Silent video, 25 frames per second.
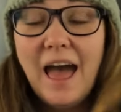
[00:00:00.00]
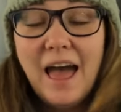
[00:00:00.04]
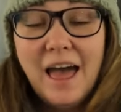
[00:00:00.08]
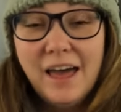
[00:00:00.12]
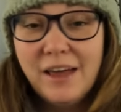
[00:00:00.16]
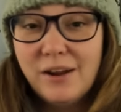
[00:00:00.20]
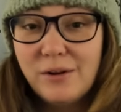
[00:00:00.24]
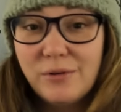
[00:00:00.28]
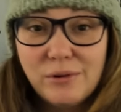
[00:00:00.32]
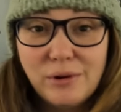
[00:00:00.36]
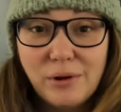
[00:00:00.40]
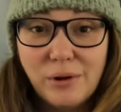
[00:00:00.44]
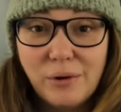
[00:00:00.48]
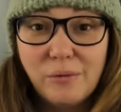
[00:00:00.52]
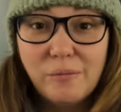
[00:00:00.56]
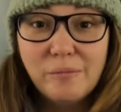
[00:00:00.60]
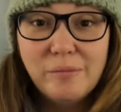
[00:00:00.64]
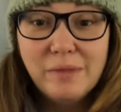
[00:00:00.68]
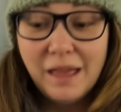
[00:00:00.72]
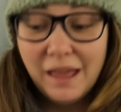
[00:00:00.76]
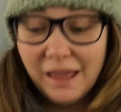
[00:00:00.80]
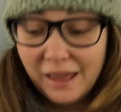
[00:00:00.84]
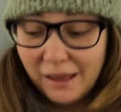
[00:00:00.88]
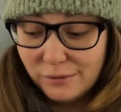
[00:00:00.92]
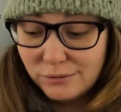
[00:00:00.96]
I don't know.
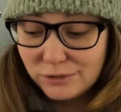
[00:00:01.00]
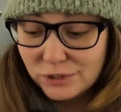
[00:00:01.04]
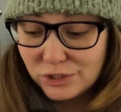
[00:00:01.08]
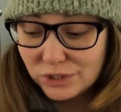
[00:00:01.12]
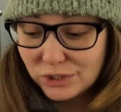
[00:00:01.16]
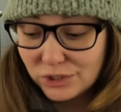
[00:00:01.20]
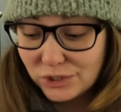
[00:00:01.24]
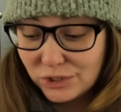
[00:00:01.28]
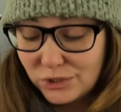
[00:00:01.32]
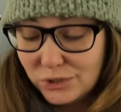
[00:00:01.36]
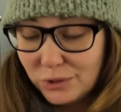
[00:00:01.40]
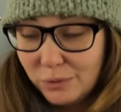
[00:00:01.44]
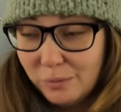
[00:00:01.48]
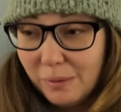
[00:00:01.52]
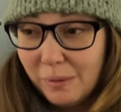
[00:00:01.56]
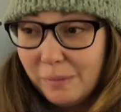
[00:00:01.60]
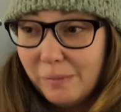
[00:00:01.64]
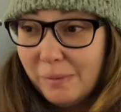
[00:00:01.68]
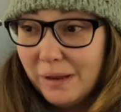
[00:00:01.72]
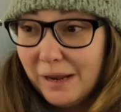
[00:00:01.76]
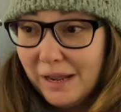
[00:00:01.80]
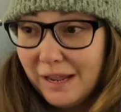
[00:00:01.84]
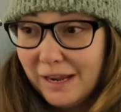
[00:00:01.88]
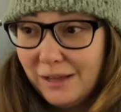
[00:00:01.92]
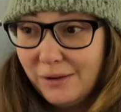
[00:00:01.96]
It was just stupid.
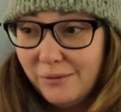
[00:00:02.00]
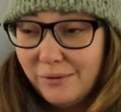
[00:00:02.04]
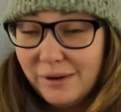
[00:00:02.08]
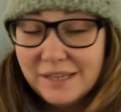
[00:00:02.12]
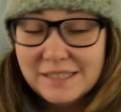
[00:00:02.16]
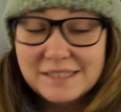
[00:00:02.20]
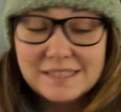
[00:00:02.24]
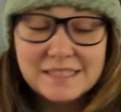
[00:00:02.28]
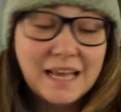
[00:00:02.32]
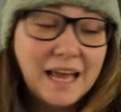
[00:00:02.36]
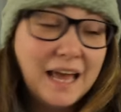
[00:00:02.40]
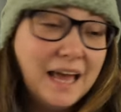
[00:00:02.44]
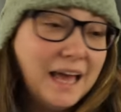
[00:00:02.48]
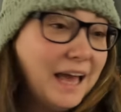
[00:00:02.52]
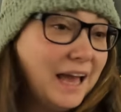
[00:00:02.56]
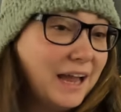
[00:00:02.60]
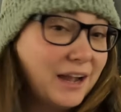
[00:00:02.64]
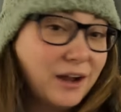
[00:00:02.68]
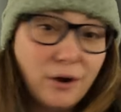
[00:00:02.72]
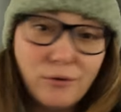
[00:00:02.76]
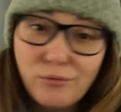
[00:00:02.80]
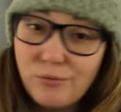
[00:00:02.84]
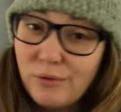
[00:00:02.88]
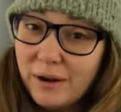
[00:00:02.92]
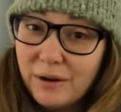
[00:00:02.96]
But anyways, I
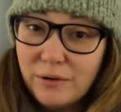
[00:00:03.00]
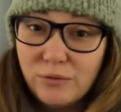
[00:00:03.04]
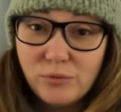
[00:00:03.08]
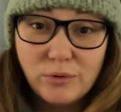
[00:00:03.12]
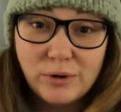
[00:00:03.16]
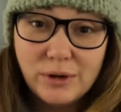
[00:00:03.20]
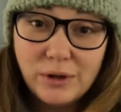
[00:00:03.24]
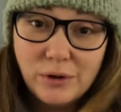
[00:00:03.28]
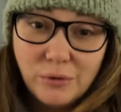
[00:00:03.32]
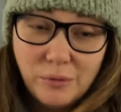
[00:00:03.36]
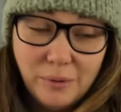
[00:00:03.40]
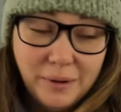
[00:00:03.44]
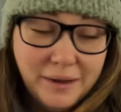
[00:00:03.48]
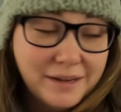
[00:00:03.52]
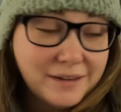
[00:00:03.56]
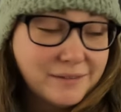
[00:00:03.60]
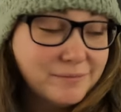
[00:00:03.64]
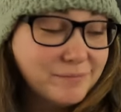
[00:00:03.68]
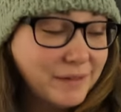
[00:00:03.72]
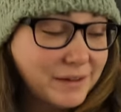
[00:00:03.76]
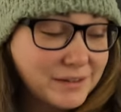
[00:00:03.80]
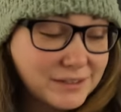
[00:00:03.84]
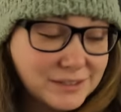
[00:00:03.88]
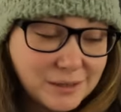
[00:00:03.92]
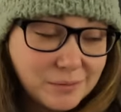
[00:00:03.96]
got ready real quick.
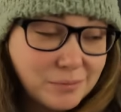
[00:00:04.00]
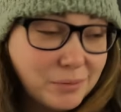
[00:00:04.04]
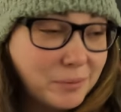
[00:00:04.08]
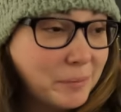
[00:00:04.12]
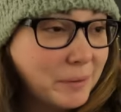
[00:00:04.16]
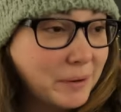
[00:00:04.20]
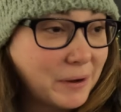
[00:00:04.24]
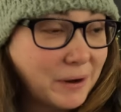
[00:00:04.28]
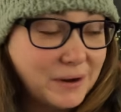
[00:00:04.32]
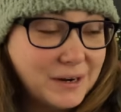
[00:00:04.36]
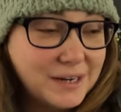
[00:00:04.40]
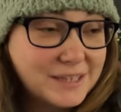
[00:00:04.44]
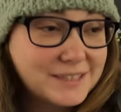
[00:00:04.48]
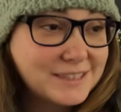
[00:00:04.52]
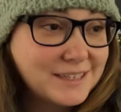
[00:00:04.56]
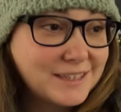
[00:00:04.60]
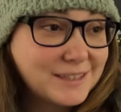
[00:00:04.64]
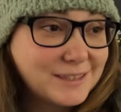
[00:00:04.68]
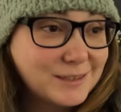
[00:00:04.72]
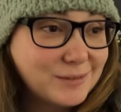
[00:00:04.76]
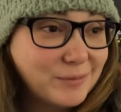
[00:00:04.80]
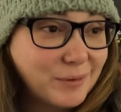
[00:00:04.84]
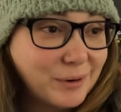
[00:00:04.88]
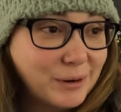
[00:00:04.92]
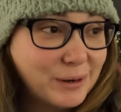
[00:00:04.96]
I was gonna put my contacts in
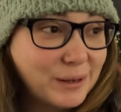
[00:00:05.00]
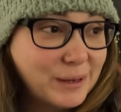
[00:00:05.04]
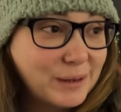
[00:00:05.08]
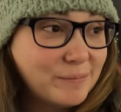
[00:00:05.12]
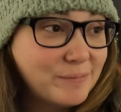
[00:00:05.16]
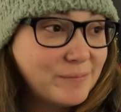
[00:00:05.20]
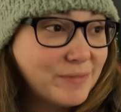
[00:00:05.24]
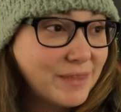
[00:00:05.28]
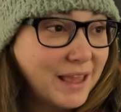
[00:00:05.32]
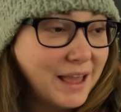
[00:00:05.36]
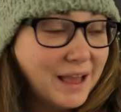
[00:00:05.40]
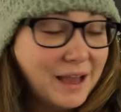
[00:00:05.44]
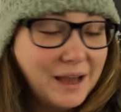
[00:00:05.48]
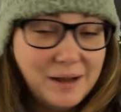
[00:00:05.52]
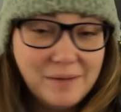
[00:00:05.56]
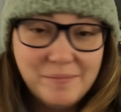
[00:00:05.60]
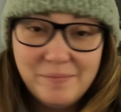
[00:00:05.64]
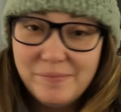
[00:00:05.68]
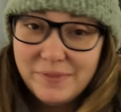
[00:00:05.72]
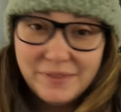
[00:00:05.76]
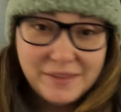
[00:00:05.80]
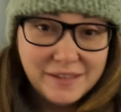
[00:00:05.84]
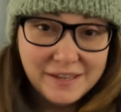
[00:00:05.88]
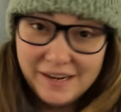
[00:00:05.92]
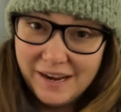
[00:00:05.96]
this morning.
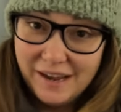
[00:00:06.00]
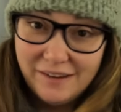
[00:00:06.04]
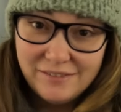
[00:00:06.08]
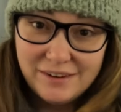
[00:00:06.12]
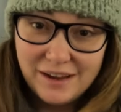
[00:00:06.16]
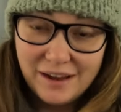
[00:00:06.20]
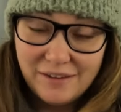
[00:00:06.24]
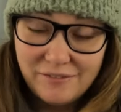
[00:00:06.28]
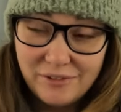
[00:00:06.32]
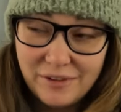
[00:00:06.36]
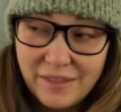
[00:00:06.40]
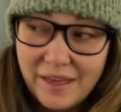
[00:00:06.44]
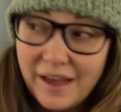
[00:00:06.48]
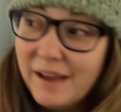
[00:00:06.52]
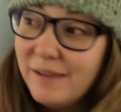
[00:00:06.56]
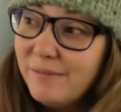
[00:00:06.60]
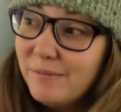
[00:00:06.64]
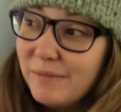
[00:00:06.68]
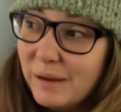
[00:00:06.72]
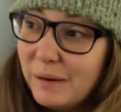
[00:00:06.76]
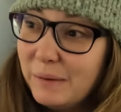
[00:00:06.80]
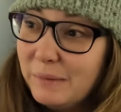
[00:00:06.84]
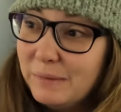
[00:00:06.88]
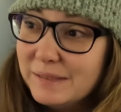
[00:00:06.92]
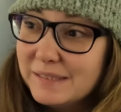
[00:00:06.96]
Um, didn't have time for that.
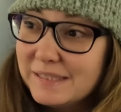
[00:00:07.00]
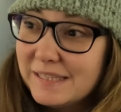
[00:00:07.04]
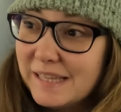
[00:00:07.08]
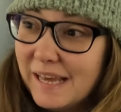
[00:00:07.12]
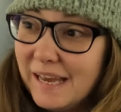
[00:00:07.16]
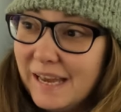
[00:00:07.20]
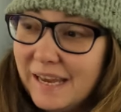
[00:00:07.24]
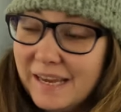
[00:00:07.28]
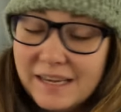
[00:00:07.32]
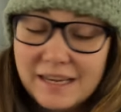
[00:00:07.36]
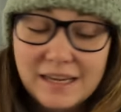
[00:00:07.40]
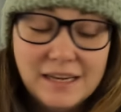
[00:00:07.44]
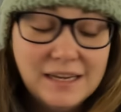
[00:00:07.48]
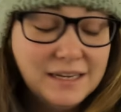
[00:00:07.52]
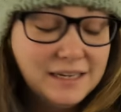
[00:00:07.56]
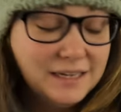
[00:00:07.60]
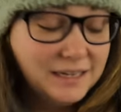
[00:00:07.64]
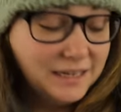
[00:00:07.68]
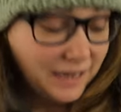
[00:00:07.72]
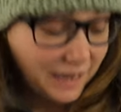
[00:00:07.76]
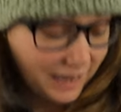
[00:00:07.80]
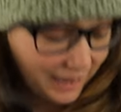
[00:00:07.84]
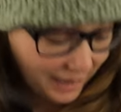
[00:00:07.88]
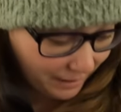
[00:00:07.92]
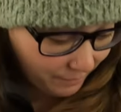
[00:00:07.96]
It was like
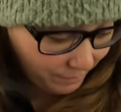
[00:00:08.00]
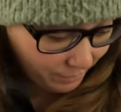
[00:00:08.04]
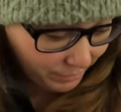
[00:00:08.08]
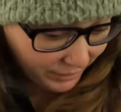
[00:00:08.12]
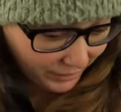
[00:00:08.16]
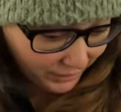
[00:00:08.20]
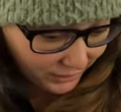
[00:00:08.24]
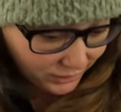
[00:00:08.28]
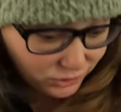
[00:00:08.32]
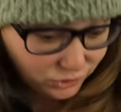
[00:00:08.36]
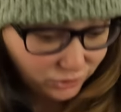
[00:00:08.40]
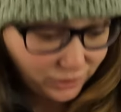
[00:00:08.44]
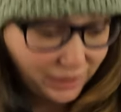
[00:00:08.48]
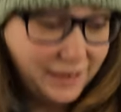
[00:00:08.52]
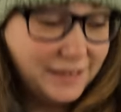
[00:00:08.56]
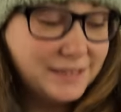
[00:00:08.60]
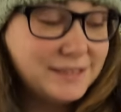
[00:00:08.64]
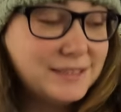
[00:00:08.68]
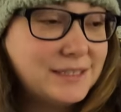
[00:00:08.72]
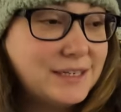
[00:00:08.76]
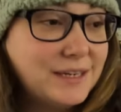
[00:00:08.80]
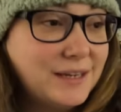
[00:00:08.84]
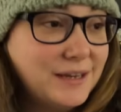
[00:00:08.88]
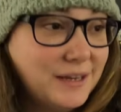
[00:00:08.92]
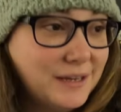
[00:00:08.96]
up,
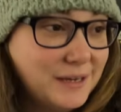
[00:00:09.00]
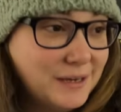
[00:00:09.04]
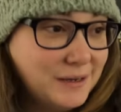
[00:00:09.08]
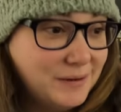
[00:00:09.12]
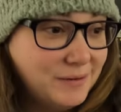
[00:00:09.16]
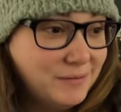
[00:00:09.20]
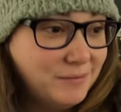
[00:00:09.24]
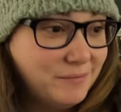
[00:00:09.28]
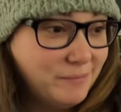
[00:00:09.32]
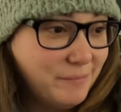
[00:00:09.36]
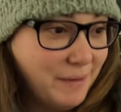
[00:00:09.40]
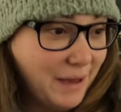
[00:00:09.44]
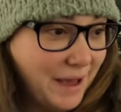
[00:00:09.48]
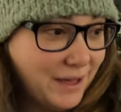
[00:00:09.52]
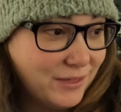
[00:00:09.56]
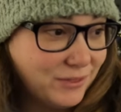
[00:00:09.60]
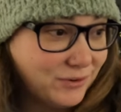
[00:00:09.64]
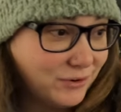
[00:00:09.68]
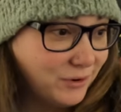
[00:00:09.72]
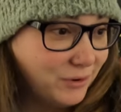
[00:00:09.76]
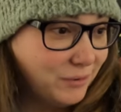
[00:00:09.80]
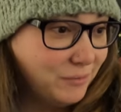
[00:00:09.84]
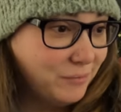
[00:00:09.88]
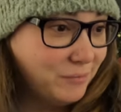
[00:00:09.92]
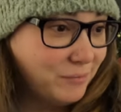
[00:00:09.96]
dressed,
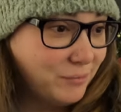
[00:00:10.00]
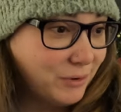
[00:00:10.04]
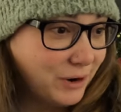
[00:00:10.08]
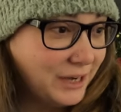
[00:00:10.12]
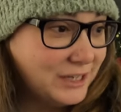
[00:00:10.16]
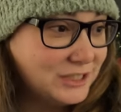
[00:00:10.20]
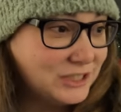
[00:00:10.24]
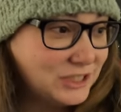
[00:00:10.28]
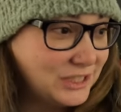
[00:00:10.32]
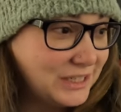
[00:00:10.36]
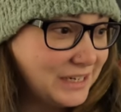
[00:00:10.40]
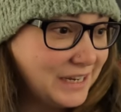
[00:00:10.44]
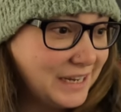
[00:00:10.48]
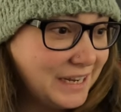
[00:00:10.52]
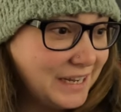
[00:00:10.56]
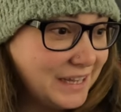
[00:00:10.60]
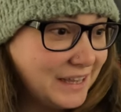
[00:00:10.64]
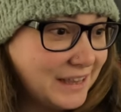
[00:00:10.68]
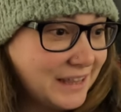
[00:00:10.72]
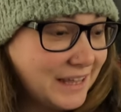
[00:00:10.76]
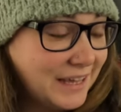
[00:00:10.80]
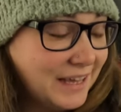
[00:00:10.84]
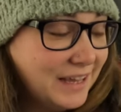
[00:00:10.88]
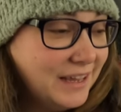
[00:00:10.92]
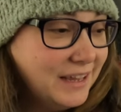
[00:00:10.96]
bathroom, brush
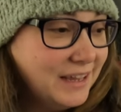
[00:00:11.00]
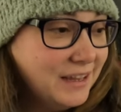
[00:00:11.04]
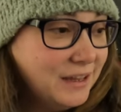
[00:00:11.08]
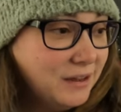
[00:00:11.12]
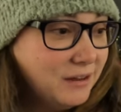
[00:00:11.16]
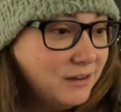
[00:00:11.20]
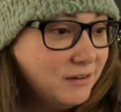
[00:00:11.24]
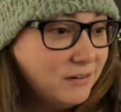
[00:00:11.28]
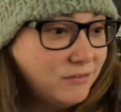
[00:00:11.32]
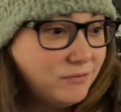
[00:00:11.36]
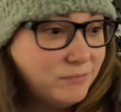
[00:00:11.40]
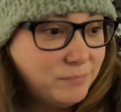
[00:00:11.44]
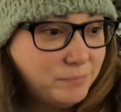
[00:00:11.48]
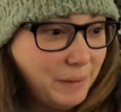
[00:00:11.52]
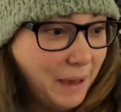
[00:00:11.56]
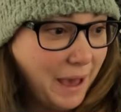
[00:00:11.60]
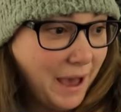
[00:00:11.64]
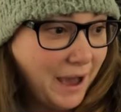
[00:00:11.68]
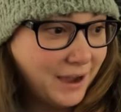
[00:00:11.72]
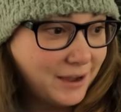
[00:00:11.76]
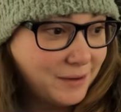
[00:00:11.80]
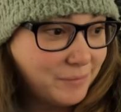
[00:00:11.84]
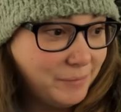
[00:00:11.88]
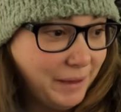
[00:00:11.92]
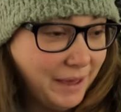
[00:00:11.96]
teeth,
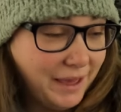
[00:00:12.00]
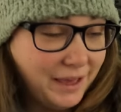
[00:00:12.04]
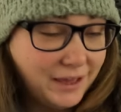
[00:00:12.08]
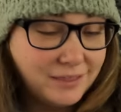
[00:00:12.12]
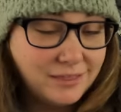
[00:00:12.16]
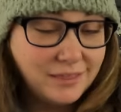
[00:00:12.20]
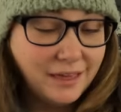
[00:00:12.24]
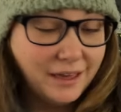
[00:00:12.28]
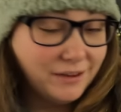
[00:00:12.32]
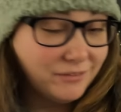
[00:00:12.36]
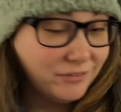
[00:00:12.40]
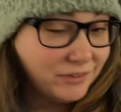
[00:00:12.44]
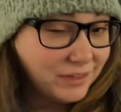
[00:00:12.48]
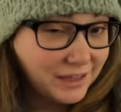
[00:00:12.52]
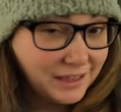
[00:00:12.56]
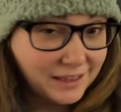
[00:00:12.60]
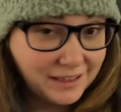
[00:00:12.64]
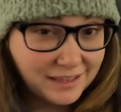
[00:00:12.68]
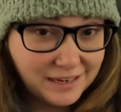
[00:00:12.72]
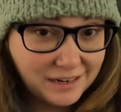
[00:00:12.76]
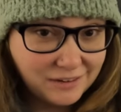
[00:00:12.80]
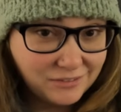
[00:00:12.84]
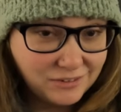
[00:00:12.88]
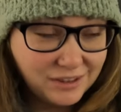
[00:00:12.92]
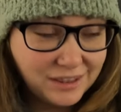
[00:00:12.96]
pack bag. Thankfully, I
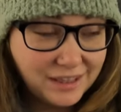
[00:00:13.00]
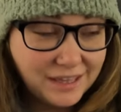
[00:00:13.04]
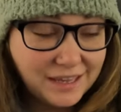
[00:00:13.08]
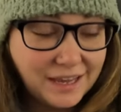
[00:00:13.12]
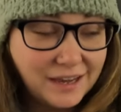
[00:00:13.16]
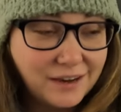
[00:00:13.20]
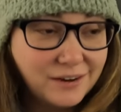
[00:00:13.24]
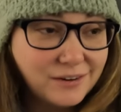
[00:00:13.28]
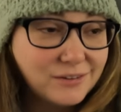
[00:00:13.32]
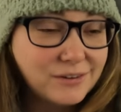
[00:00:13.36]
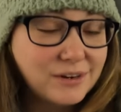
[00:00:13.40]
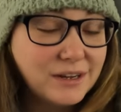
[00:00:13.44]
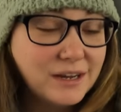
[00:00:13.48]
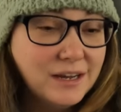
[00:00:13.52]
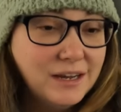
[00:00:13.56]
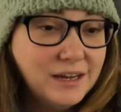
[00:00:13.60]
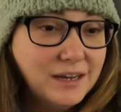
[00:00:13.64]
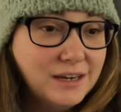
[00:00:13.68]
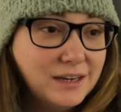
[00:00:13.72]
laid everything out.